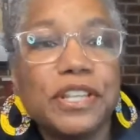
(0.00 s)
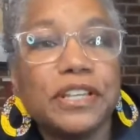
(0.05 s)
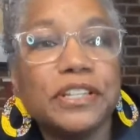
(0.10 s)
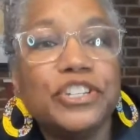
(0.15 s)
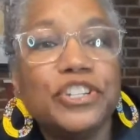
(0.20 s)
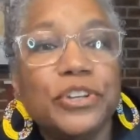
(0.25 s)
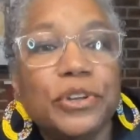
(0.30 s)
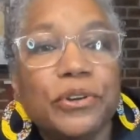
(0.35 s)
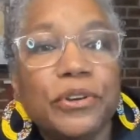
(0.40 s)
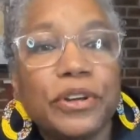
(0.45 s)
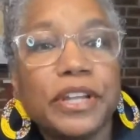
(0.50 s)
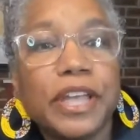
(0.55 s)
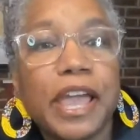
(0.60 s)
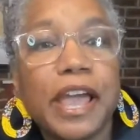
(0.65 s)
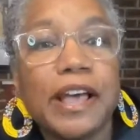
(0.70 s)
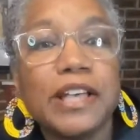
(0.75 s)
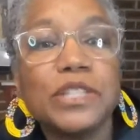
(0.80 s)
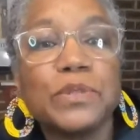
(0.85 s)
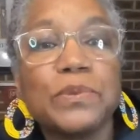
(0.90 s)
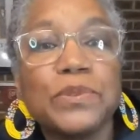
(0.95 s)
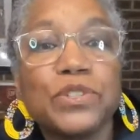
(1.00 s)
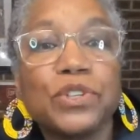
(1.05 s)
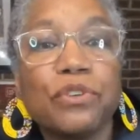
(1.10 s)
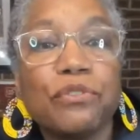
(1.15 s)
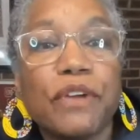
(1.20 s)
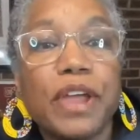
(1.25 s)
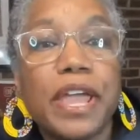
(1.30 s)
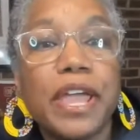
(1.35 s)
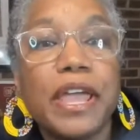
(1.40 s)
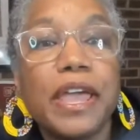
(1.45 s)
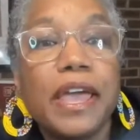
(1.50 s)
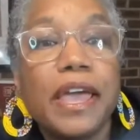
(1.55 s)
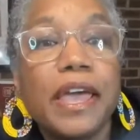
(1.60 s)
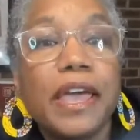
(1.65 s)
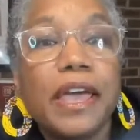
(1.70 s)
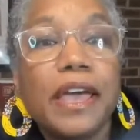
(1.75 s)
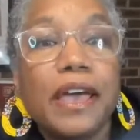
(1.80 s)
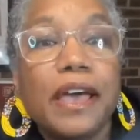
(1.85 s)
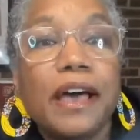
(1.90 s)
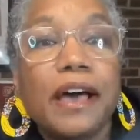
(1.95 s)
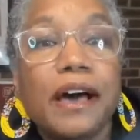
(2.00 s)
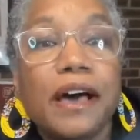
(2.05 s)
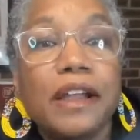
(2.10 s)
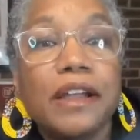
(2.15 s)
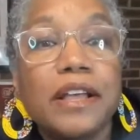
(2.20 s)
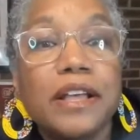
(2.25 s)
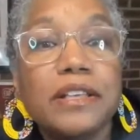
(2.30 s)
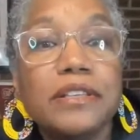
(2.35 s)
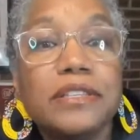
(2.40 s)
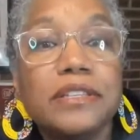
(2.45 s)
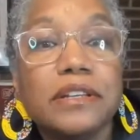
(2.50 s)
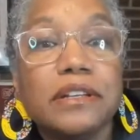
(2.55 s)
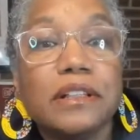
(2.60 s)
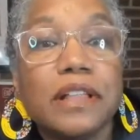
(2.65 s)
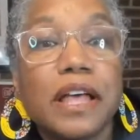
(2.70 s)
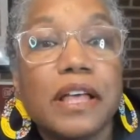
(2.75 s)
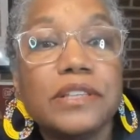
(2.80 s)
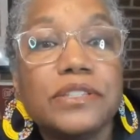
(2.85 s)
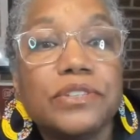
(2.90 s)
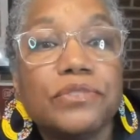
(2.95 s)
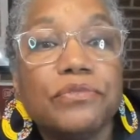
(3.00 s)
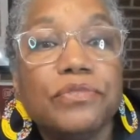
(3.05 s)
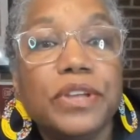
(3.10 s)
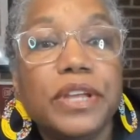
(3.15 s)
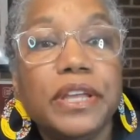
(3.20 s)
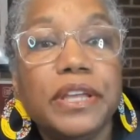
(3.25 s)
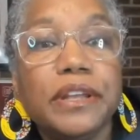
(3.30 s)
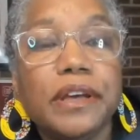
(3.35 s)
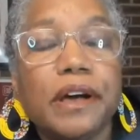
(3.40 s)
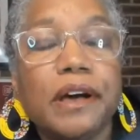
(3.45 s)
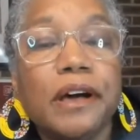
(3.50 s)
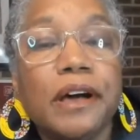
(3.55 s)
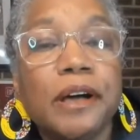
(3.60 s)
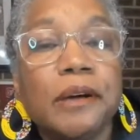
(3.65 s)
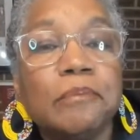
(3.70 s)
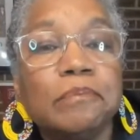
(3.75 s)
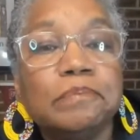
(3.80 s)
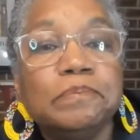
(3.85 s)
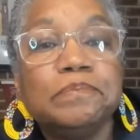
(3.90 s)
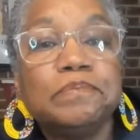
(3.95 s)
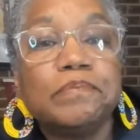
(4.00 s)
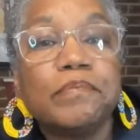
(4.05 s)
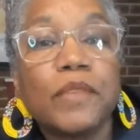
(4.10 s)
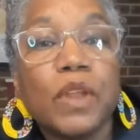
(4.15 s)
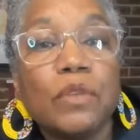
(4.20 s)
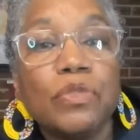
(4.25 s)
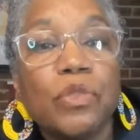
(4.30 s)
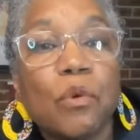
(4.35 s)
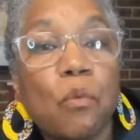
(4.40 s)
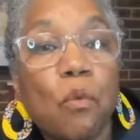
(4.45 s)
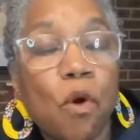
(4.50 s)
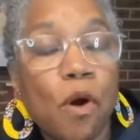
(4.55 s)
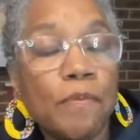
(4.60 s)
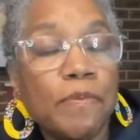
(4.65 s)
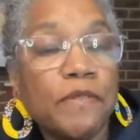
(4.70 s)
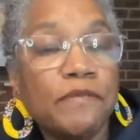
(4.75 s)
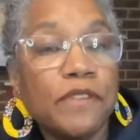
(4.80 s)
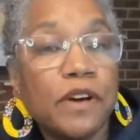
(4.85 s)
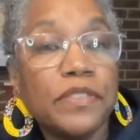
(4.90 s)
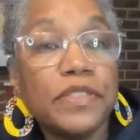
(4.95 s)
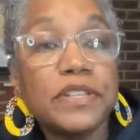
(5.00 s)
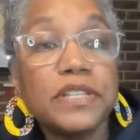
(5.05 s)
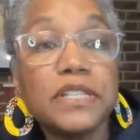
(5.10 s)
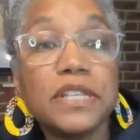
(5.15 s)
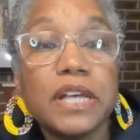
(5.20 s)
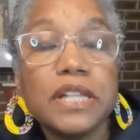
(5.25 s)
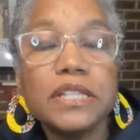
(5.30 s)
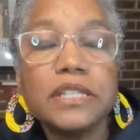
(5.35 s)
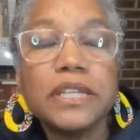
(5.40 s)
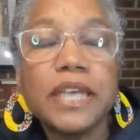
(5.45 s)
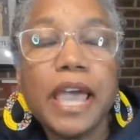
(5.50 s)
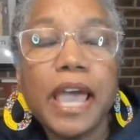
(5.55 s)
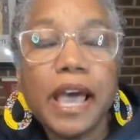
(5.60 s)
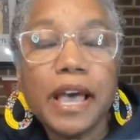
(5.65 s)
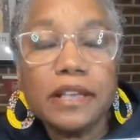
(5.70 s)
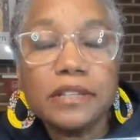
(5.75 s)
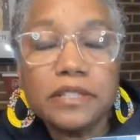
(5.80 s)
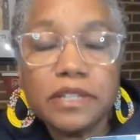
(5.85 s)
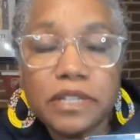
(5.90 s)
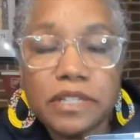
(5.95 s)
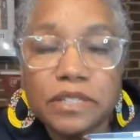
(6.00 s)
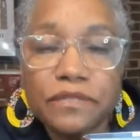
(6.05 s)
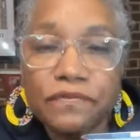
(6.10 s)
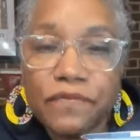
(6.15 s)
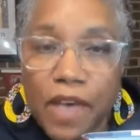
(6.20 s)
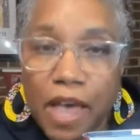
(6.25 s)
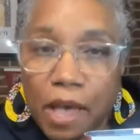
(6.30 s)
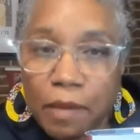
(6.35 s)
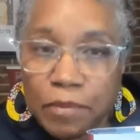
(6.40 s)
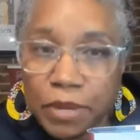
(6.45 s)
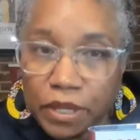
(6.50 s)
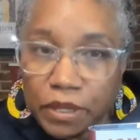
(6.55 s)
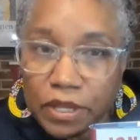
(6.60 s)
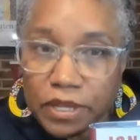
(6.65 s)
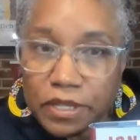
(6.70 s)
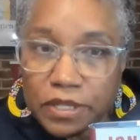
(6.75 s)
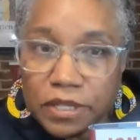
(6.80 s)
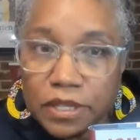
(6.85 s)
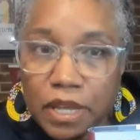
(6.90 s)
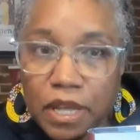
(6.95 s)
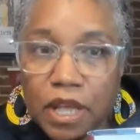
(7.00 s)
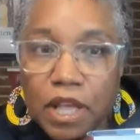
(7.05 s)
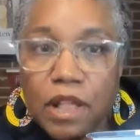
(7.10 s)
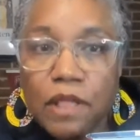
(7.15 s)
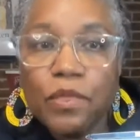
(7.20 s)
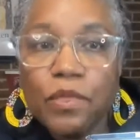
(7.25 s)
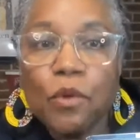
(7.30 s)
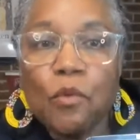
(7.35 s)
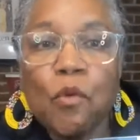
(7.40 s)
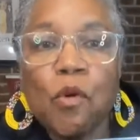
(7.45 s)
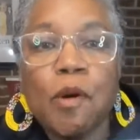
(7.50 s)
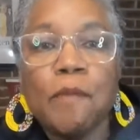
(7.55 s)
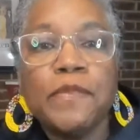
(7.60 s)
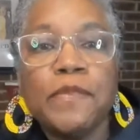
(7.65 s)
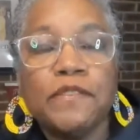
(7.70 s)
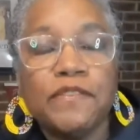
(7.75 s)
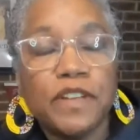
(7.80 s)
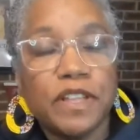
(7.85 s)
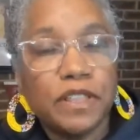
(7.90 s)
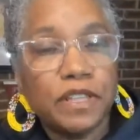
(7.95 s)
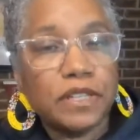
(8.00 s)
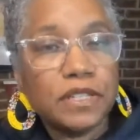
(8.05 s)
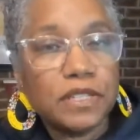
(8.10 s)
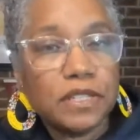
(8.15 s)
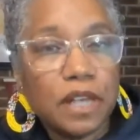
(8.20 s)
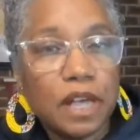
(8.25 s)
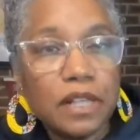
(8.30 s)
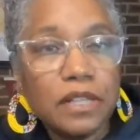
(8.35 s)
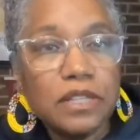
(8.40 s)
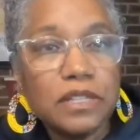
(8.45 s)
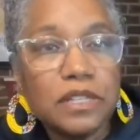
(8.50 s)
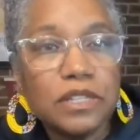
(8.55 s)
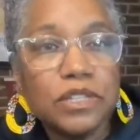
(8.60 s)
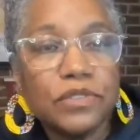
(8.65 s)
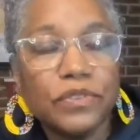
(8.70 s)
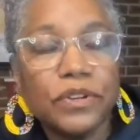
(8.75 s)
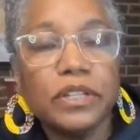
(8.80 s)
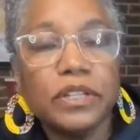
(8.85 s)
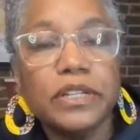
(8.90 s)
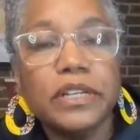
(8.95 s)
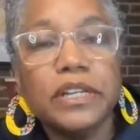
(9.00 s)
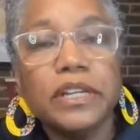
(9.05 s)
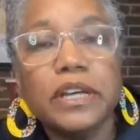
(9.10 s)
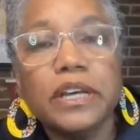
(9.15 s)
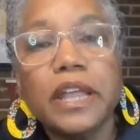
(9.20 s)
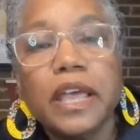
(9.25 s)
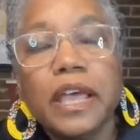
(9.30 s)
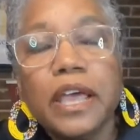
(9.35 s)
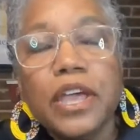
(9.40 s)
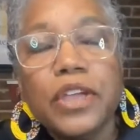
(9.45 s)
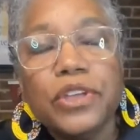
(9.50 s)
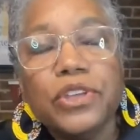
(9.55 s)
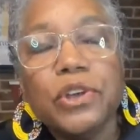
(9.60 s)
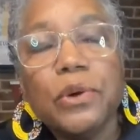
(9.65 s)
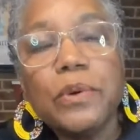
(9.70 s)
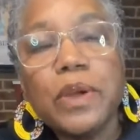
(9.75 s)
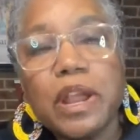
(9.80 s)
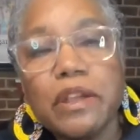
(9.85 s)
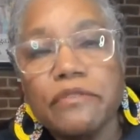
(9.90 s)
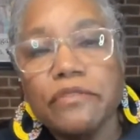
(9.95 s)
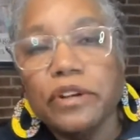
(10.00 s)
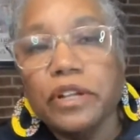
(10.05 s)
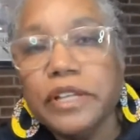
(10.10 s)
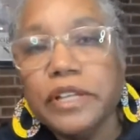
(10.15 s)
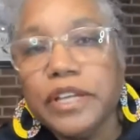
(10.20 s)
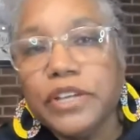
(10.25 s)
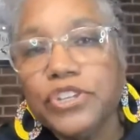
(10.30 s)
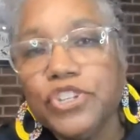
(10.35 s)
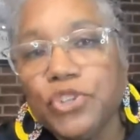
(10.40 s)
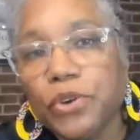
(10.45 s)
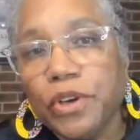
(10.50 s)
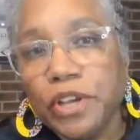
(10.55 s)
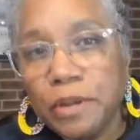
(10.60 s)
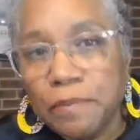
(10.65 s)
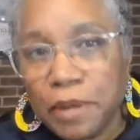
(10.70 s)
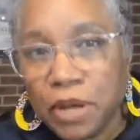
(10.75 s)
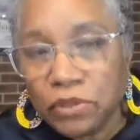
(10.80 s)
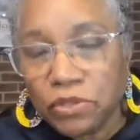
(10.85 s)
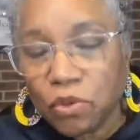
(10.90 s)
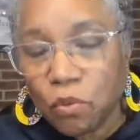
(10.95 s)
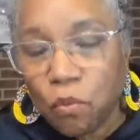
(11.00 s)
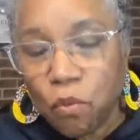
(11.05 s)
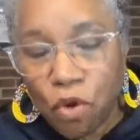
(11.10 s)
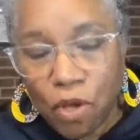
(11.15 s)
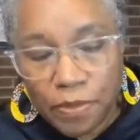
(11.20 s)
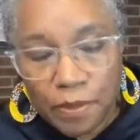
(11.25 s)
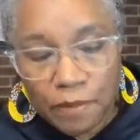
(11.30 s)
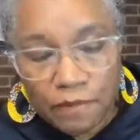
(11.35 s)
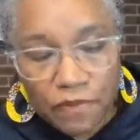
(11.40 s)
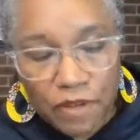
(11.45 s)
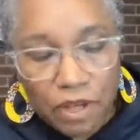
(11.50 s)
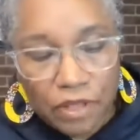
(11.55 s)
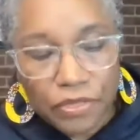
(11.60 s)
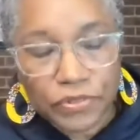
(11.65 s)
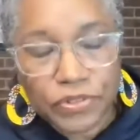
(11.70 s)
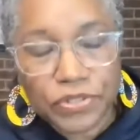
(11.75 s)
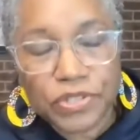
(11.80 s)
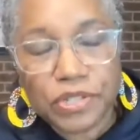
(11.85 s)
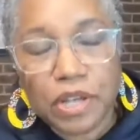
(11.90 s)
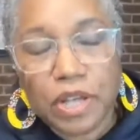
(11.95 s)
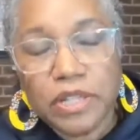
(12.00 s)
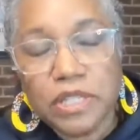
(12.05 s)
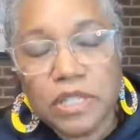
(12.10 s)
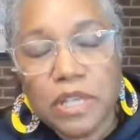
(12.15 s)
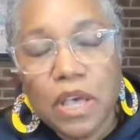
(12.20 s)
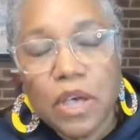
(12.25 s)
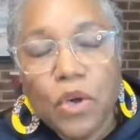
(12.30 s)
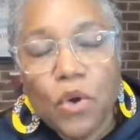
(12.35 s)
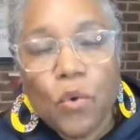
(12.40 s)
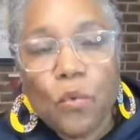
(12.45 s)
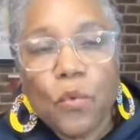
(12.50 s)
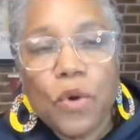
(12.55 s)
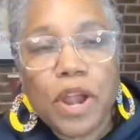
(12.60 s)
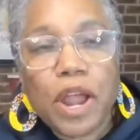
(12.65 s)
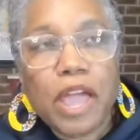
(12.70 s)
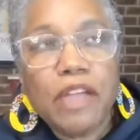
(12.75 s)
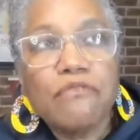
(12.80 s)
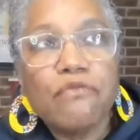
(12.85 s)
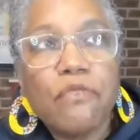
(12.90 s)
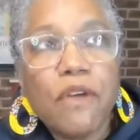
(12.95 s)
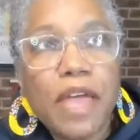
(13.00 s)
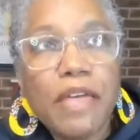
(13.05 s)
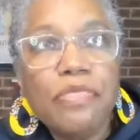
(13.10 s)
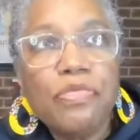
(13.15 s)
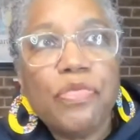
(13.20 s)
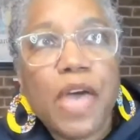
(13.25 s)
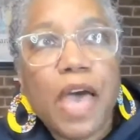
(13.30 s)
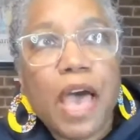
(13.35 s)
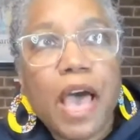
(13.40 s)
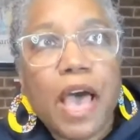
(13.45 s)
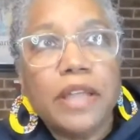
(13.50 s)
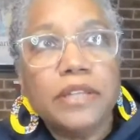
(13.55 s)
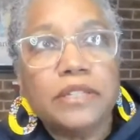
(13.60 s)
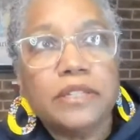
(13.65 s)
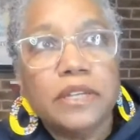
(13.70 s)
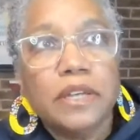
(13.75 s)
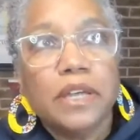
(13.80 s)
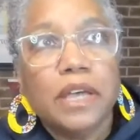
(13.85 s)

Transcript: said she heard Caste was great and still has to read The Warmth of Other Suns. Caste is fabulous. The Warmth of Other Suns is really good. You know what I really enjoyed about The Warmth of Other Suns? When I read that,